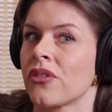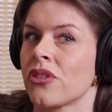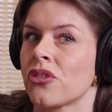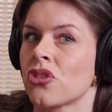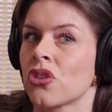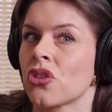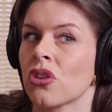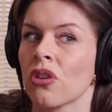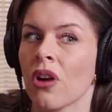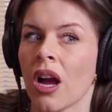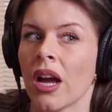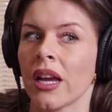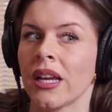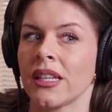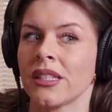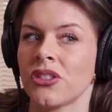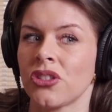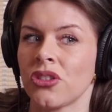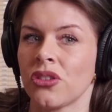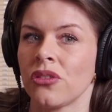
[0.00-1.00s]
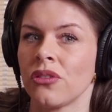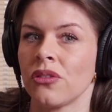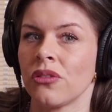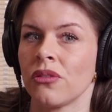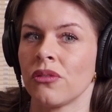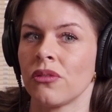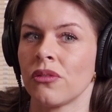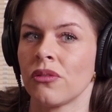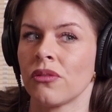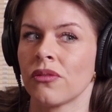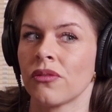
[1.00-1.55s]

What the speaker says: trying to